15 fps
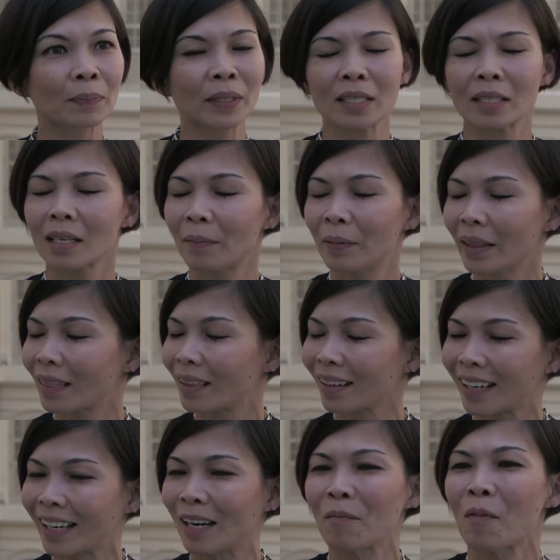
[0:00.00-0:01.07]
because I've been
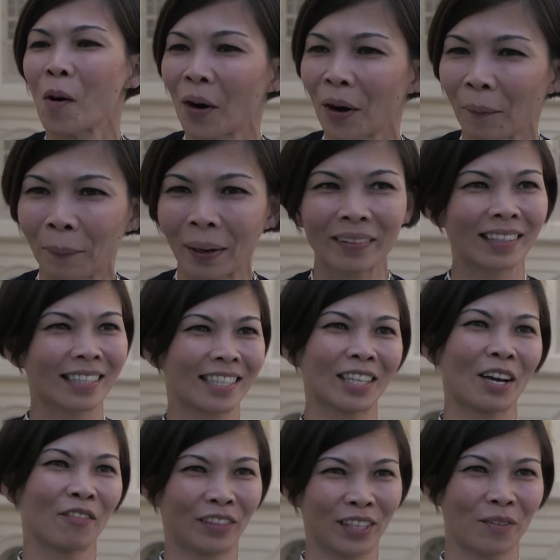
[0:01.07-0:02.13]
thinking more about the
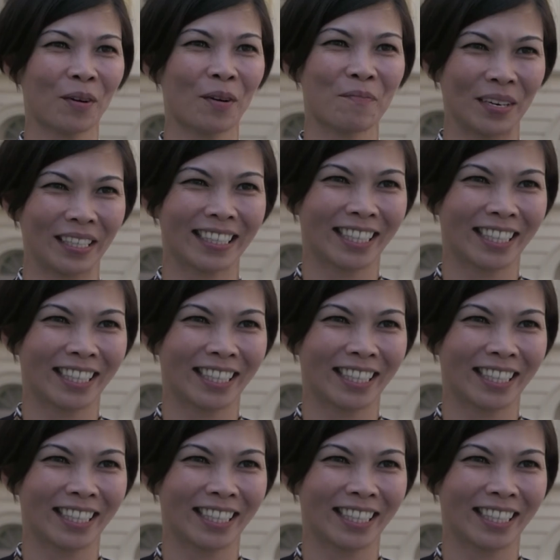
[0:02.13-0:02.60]
stuff that we've been